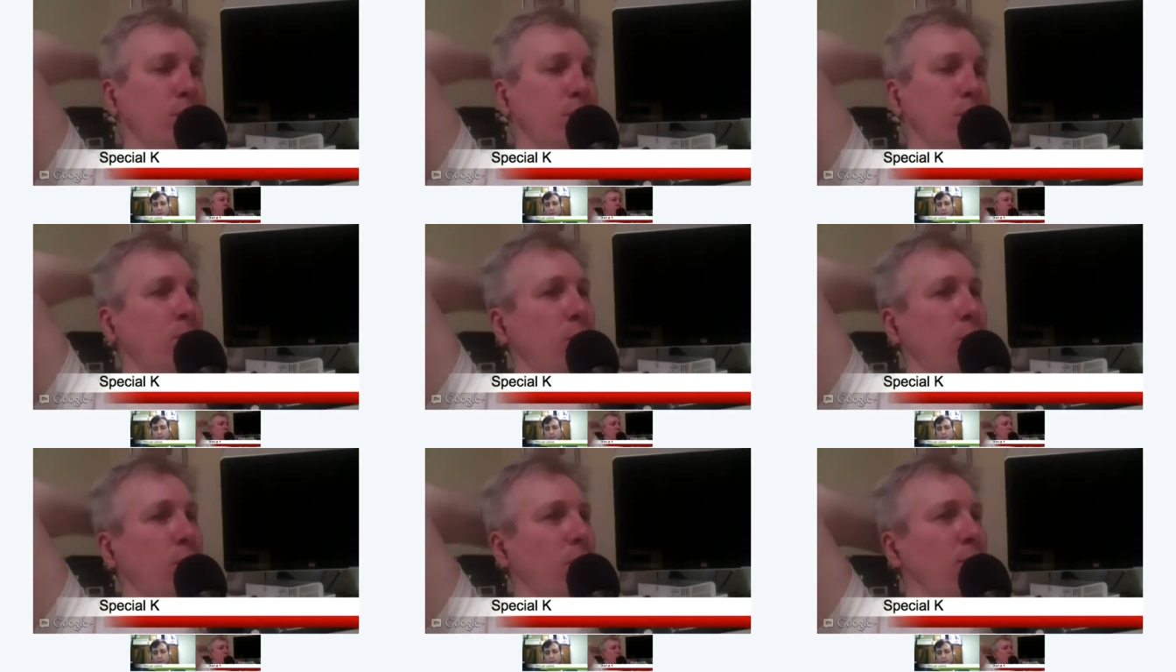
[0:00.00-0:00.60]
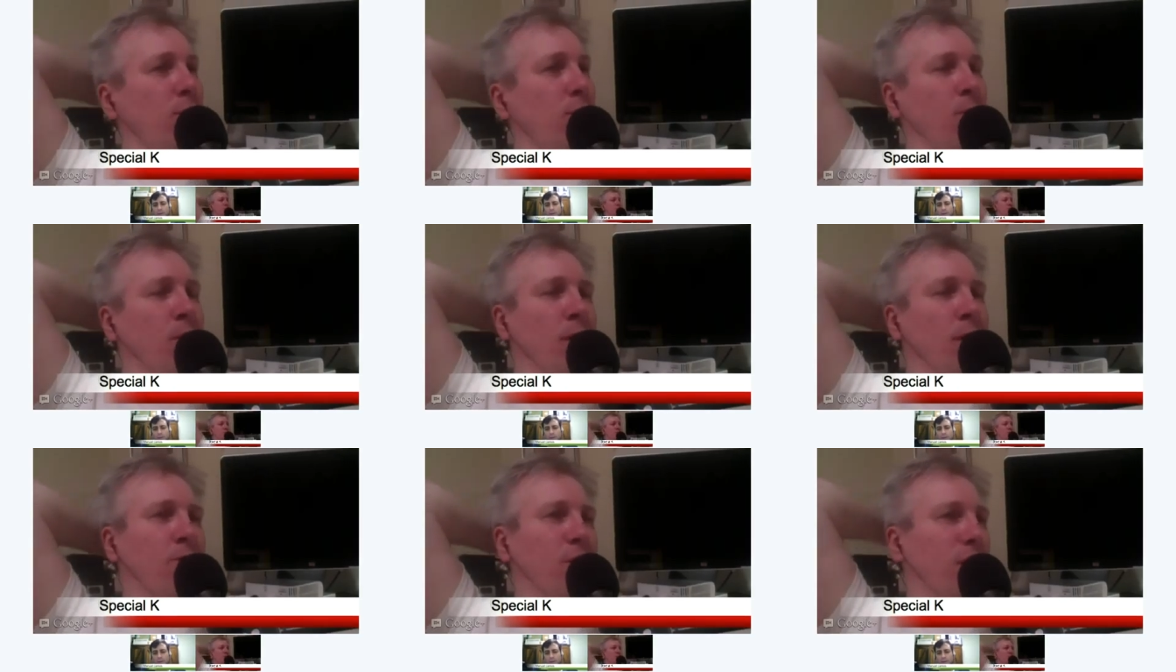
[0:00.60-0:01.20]
We said no to a lot of people
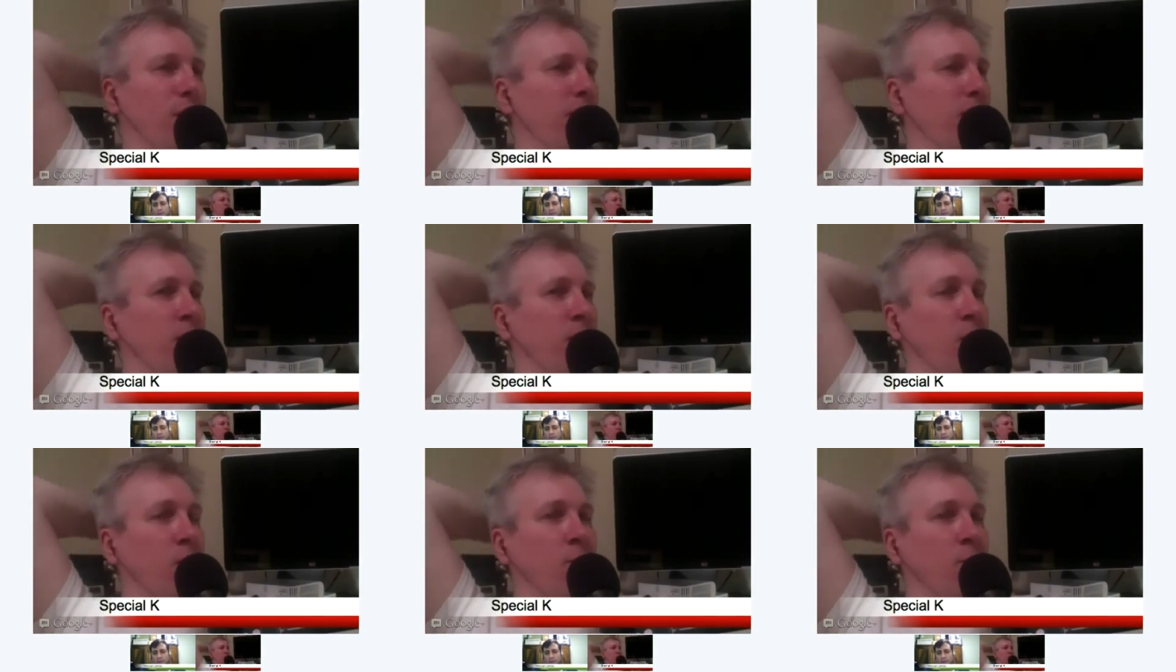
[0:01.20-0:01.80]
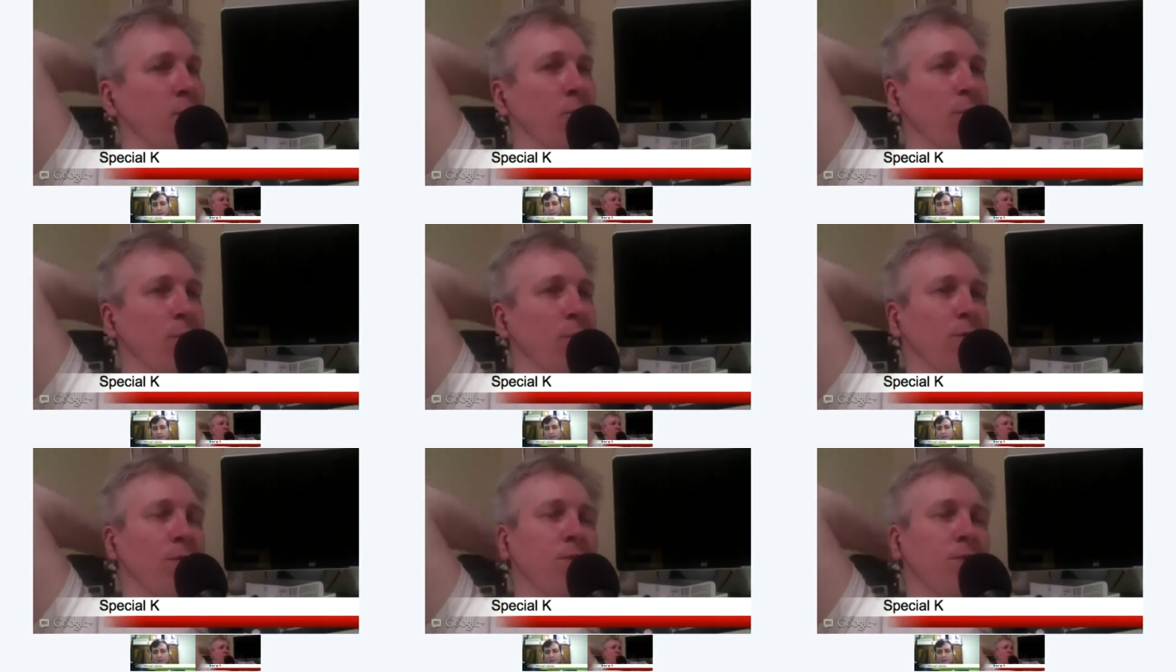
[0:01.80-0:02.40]
last year. I'd like to say no to more
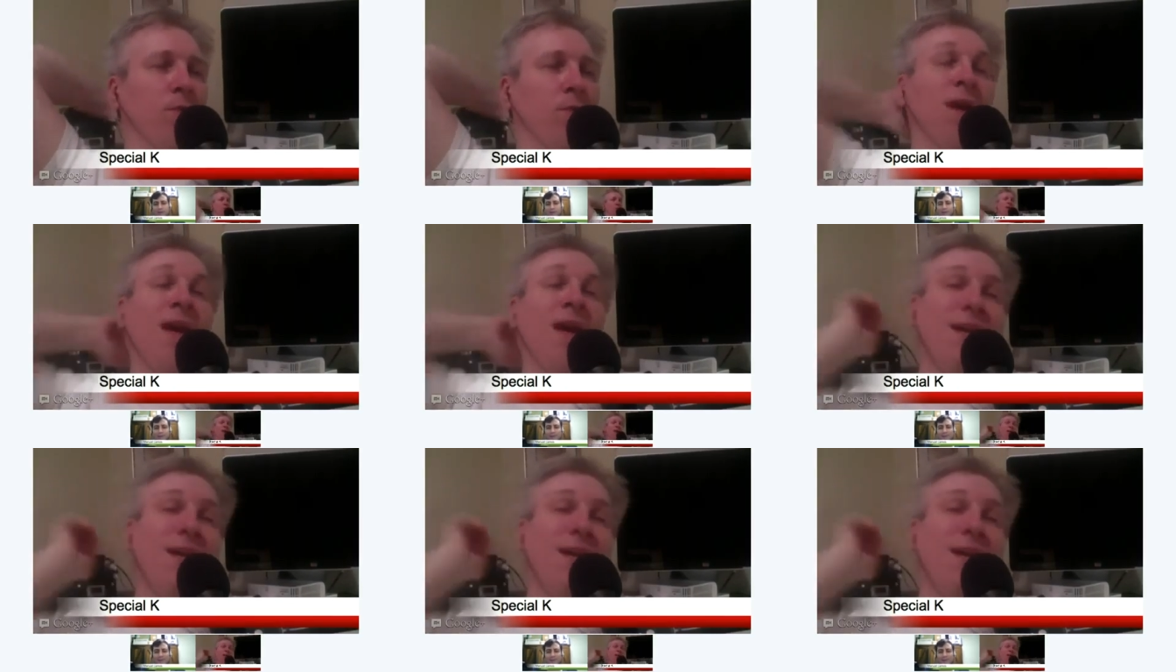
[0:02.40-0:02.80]
people this year.